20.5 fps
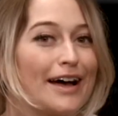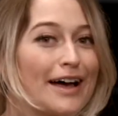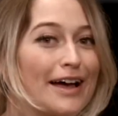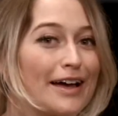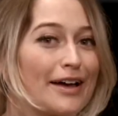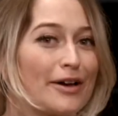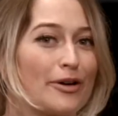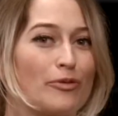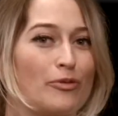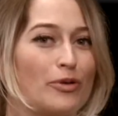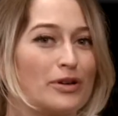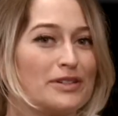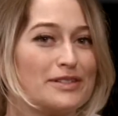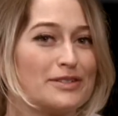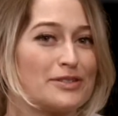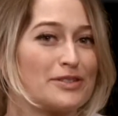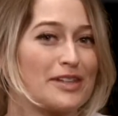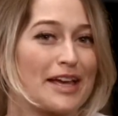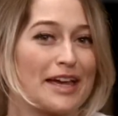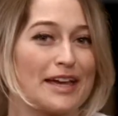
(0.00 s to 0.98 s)
Uh,
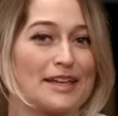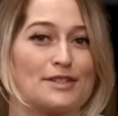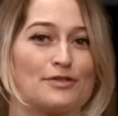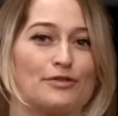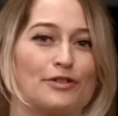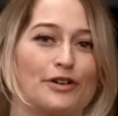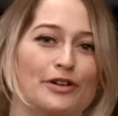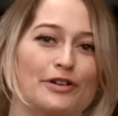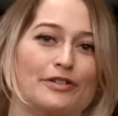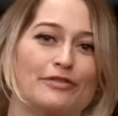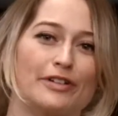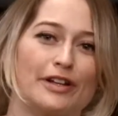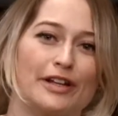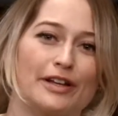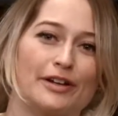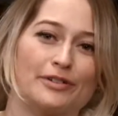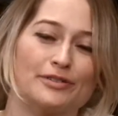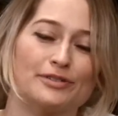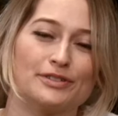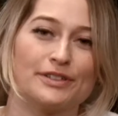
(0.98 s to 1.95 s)
what's the case for your
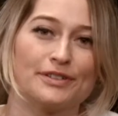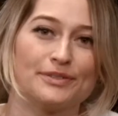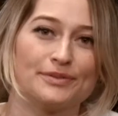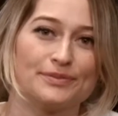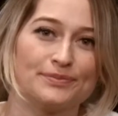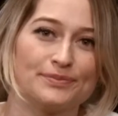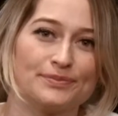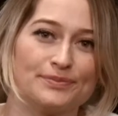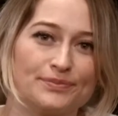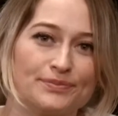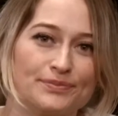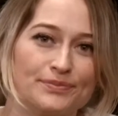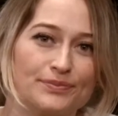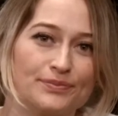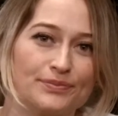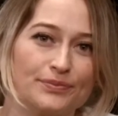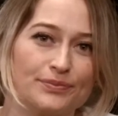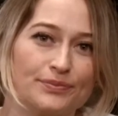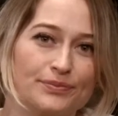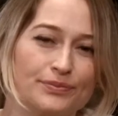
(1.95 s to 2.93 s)
videos?
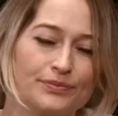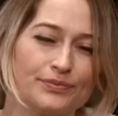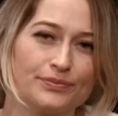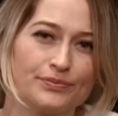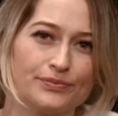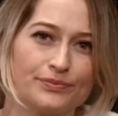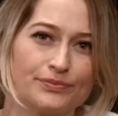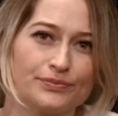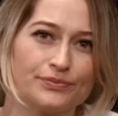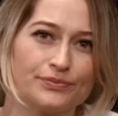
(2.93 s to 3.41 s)
Uh, well, that